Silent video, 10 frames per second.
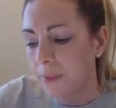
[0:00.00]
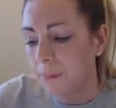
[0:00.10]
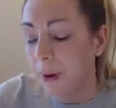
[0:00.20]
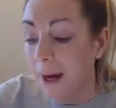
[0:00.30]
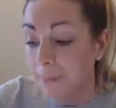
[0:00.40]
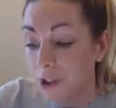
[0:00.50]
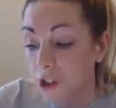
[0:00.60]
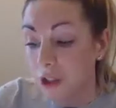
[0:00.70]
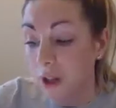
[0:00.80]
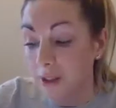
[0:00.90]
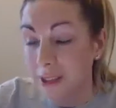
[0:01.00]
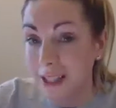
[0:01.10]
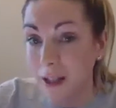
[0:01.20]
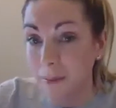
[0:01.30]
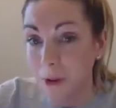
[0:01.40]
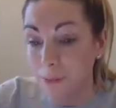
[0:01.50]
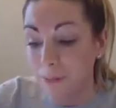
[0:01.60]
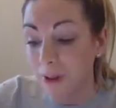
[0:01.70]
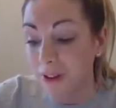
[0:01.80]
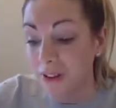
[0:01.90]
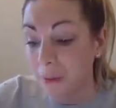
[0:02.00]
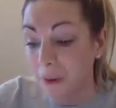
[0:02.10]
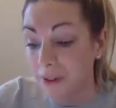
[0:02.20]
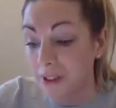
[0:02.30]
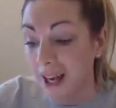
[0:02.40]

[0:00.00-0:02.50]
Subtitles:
Perhaps she noticed how much blood there was